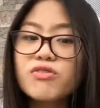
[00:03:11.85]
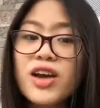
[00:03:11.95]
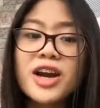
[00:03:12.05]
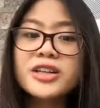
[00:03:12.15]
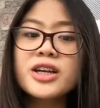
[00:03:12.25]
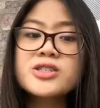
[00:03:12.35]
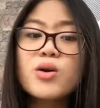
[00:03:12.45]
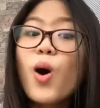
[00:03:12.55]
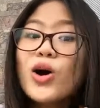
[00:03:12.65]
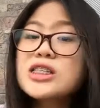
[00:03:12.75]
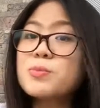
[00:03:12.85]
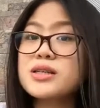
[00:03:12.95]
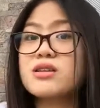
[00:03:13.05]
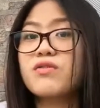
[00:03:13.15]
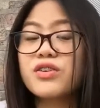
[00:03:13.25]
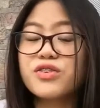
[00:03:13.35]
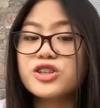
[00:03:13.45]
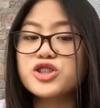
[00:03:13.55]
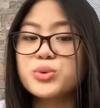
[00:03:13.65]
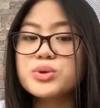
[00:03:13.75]
fairness, or specific
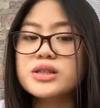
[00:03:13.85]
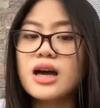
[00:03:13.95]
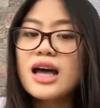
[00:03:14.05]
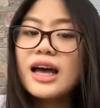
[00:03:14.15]
virtues.